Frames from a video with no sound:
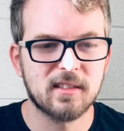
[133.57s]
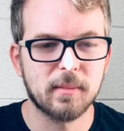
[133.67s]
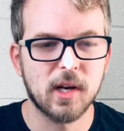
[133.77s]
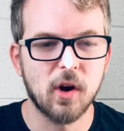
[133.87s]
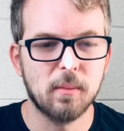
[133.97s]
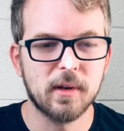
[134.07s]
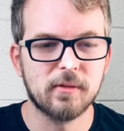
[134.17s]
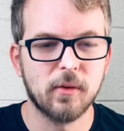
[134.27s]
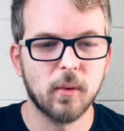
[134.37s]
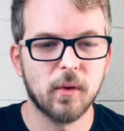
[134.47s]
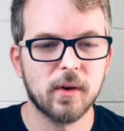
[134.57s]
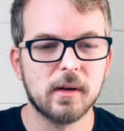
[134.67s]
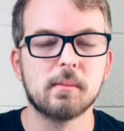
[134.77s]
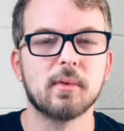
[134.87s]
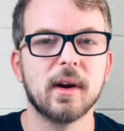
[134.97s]
have been hoping for
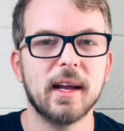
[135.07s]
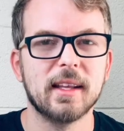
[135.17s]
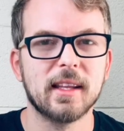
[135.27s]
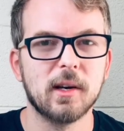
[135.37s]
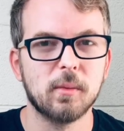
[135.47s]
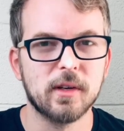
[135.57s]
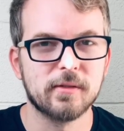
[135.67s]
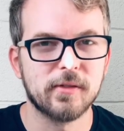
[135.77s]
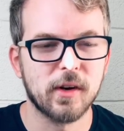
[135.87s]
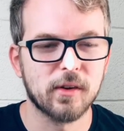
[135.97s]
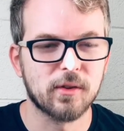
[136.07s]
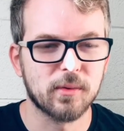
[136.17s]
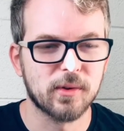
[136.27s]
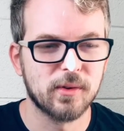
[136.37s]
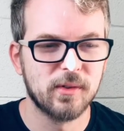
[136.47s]
and praying that it wouldn't fall
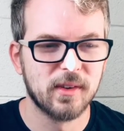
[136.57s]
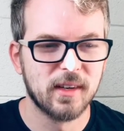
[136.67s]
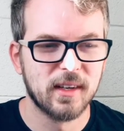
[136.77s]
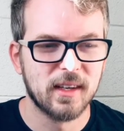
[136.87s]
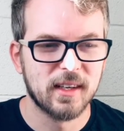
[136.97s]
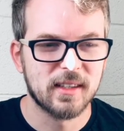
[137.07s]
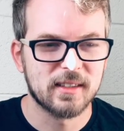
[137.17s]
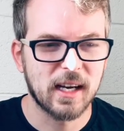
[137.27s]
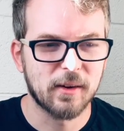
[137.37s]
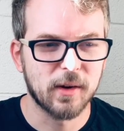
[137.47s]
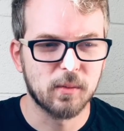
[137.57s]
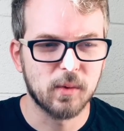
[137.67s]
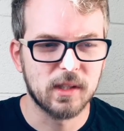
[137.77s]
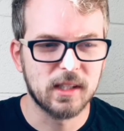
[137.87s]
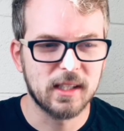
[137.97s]
through. Tyron
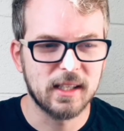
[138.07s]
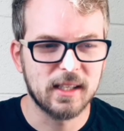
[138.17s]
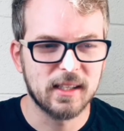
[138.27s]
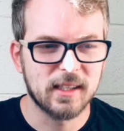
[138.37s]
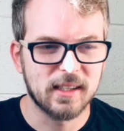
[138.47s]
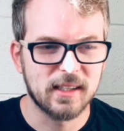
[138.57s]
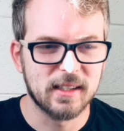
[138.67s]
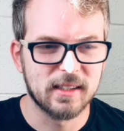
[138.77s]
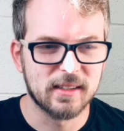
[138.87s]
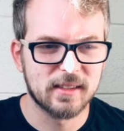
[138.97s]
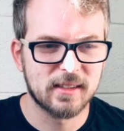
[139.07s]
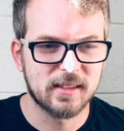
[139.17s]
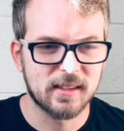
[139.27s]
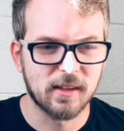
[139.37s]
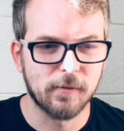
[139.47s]
Woodley
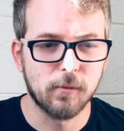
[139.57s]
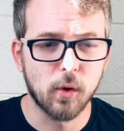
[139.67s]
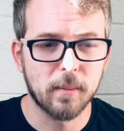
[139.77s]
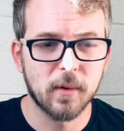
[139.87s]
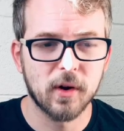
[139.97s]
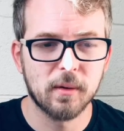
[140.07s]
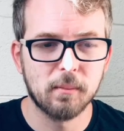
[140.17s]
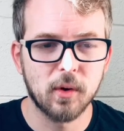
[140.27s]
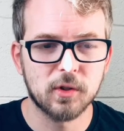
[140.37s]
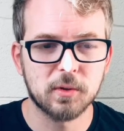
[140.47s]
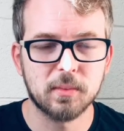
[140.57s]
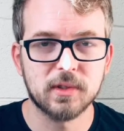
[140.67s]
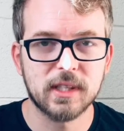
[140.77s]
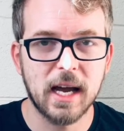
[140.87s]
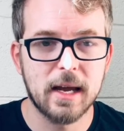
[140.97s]
is the former
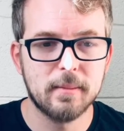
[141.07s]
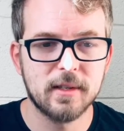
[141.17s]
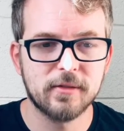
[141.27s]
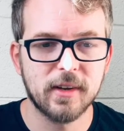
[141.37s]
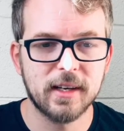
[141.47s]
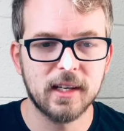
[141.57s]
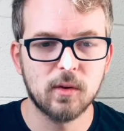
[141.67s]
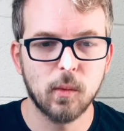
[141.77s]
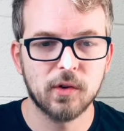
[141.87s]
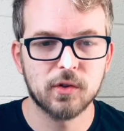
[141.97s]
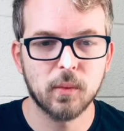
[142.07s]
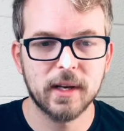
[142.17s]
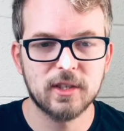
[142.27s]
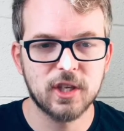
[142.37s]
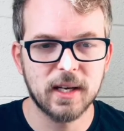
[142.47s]
multiple-time defending
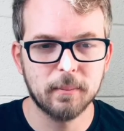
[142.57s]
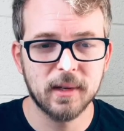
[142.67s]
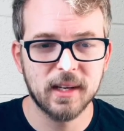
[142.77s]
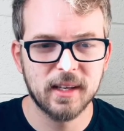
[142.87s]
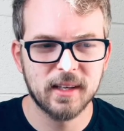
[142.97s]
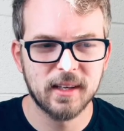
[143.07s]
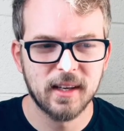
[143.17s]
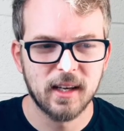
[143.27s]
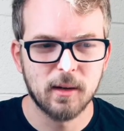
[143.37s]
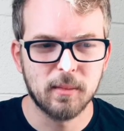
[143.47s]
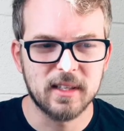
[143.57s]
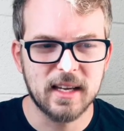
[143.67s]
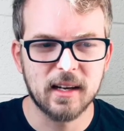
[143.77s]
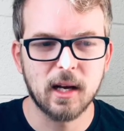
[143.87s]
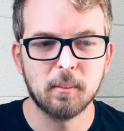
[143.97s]
welterweight champion, but he's
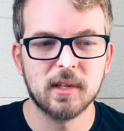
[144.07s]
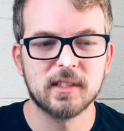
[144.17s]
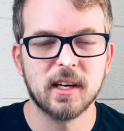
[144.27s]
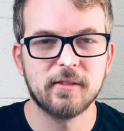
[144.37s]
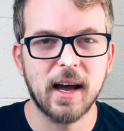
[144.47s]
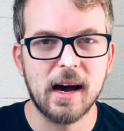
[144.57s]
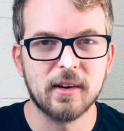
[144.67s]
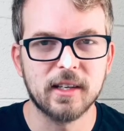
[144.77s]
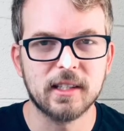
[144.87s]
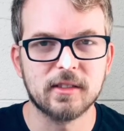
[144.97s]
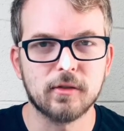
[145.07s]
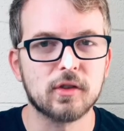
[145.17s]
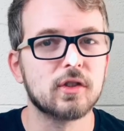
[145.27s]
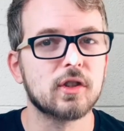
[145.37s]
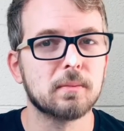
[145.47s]
had a couple of tough outings
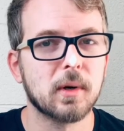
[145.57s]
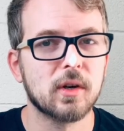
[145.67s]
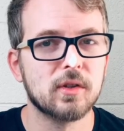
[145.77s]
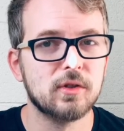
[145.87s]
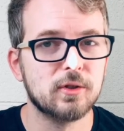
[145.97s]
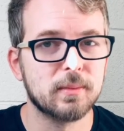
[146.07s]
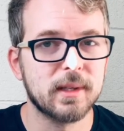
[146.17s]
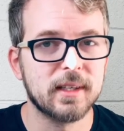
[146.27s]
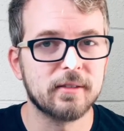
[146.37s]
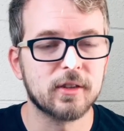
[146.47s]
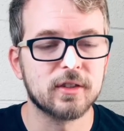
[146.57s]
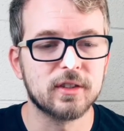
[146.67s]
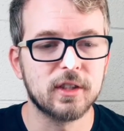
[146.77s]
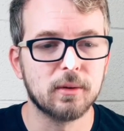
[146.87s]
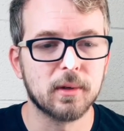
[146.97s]
versus Kamaru Usman and versus
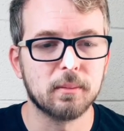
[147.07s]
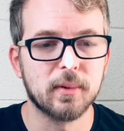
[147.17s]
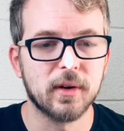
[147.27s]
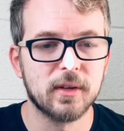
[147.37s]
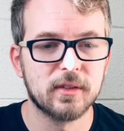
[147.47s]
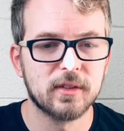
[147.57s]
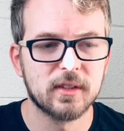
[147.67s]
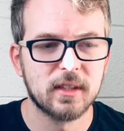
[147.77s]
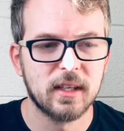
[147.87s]
Gilbert Burns